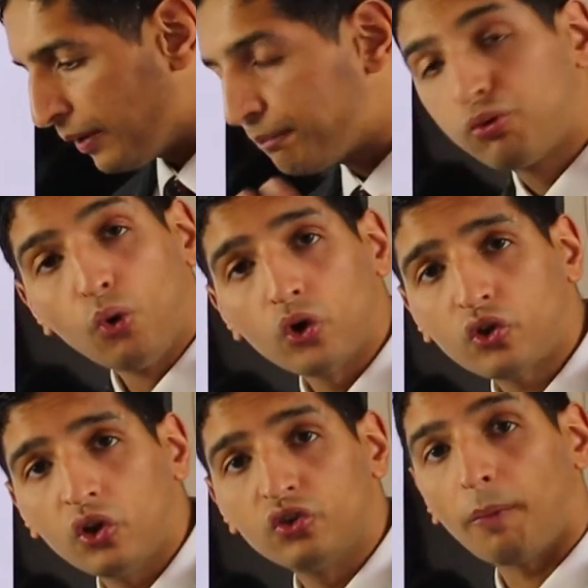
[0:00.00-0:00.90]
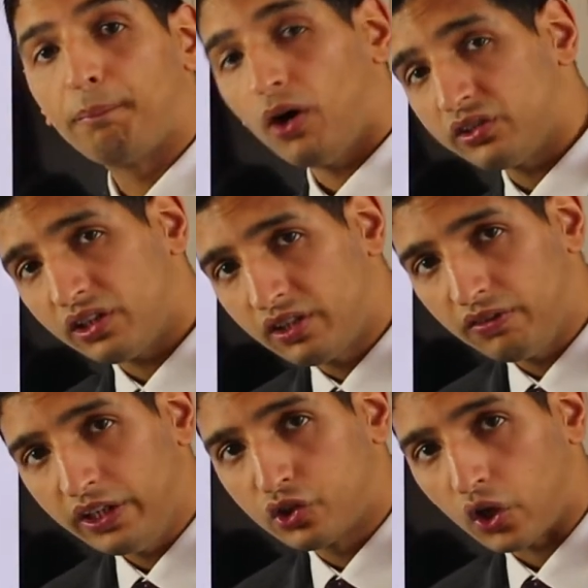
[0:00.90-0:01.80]
protons are
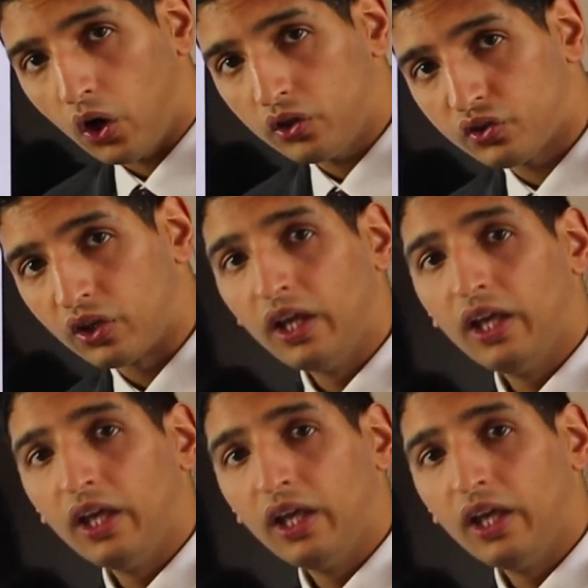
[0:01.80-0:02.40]
positively charged,